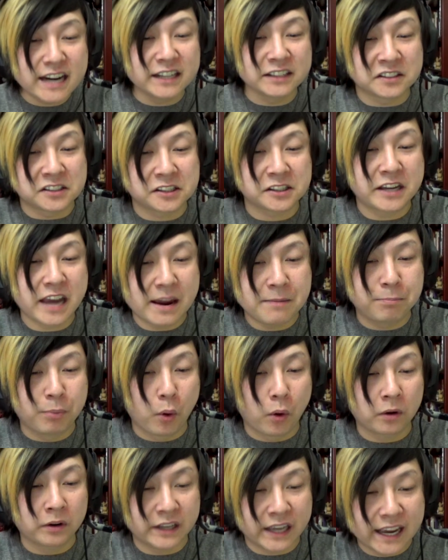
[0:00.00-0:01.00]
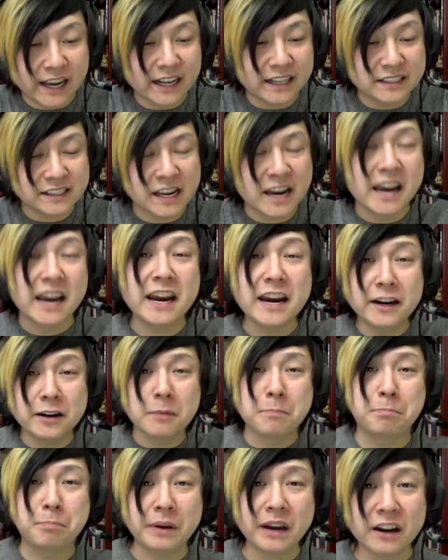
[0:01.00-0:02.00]
Eat it, skateboard kids. Eat
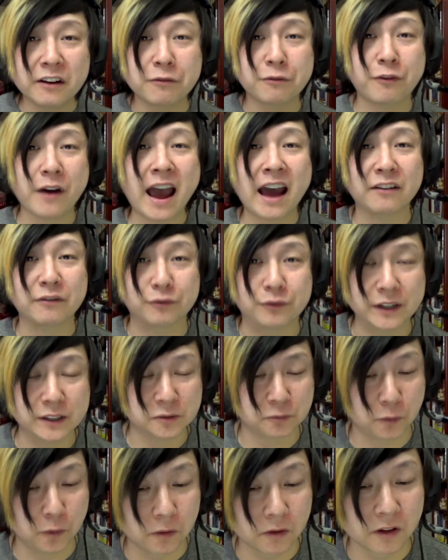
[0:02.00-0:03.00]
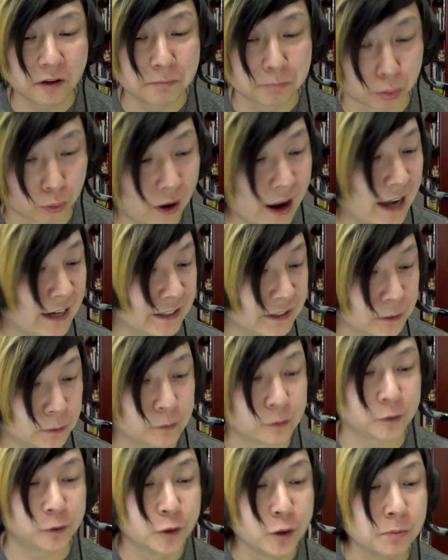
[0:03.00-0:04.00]
a big fat fistful of bread, you
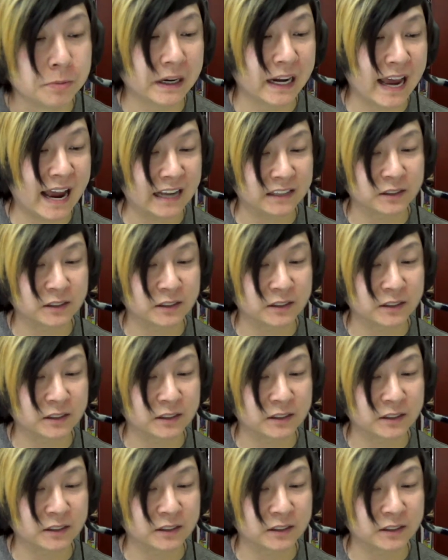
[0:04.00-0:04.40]
stupid